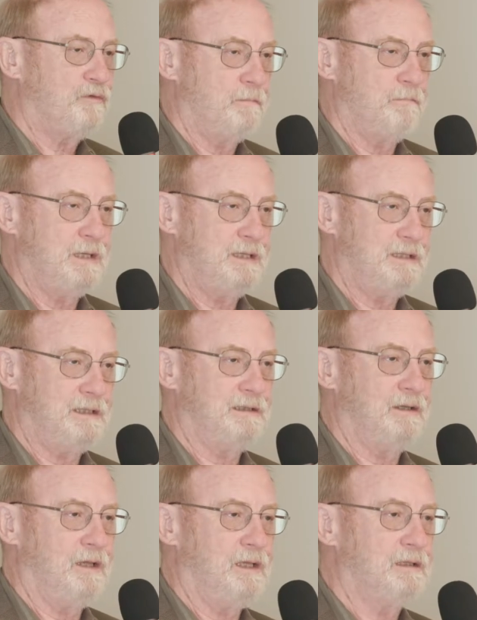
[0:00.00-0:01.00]
for me
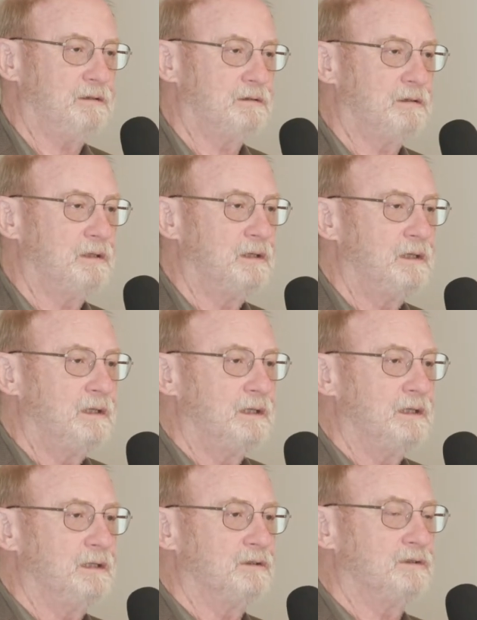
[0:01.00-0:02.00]
in this
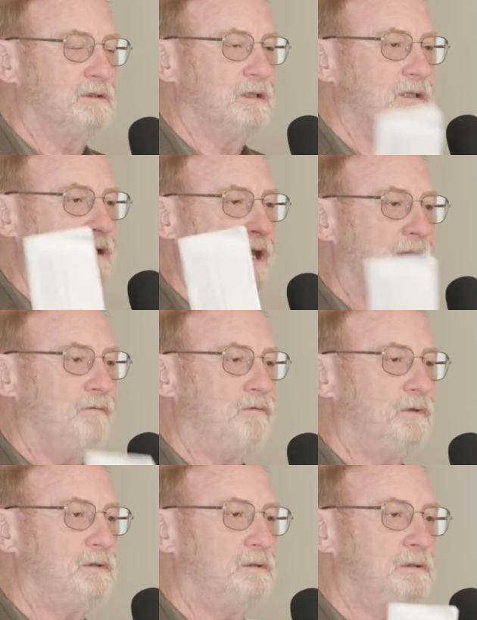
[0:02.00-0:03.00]
is to
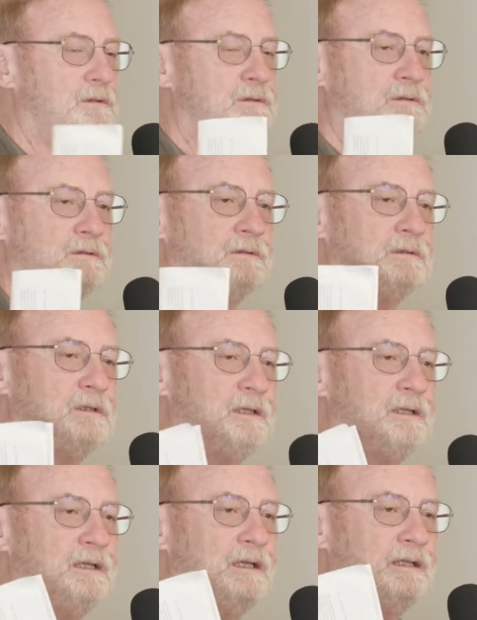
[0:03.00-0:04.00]
never
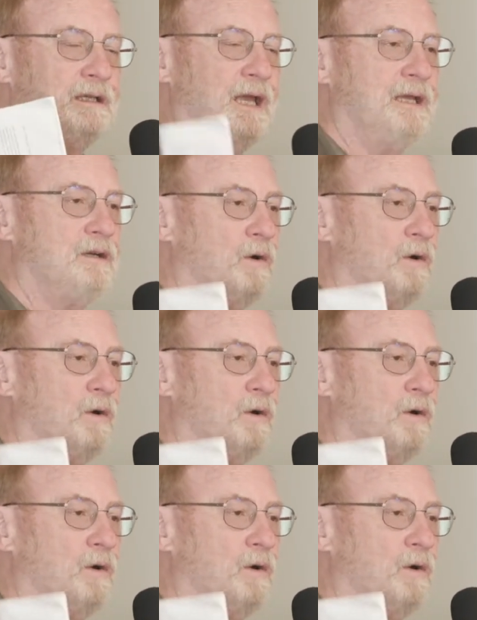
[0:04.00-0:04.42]
get